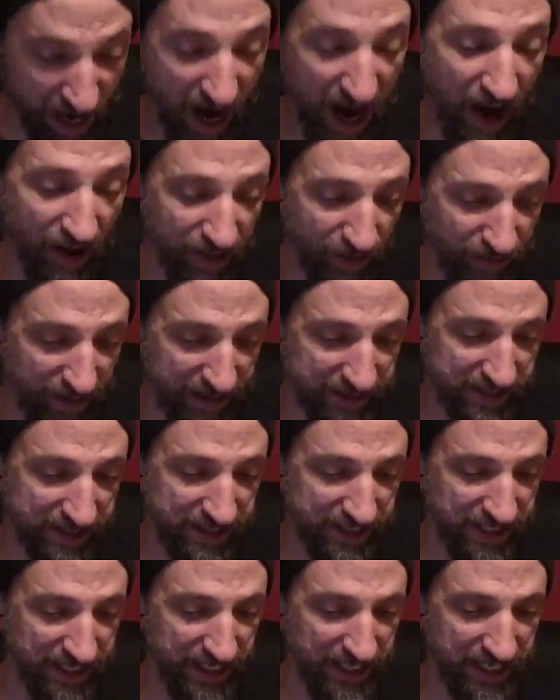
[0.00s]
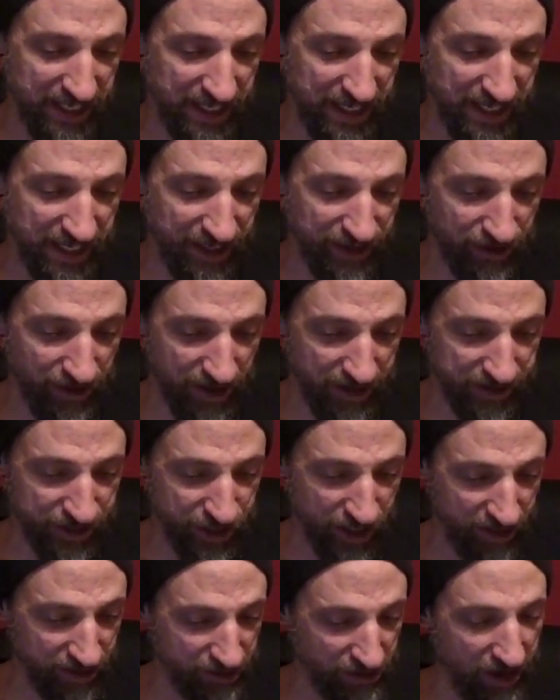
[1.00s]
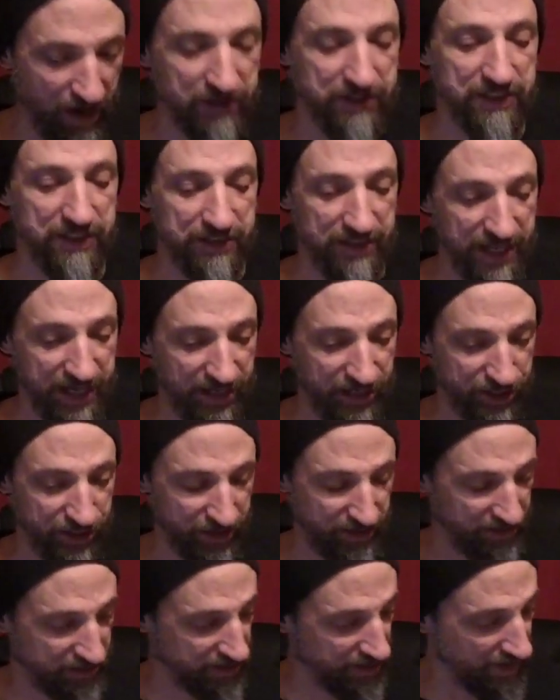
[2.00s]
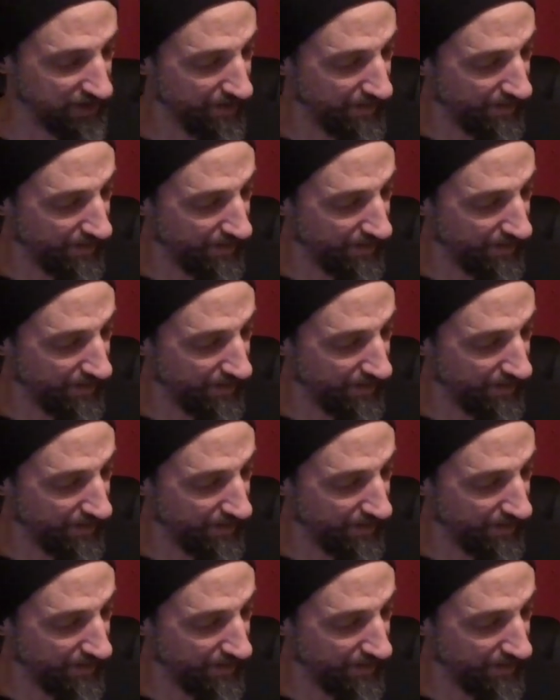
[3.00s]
Oh, then we got to see John Crossan at a church.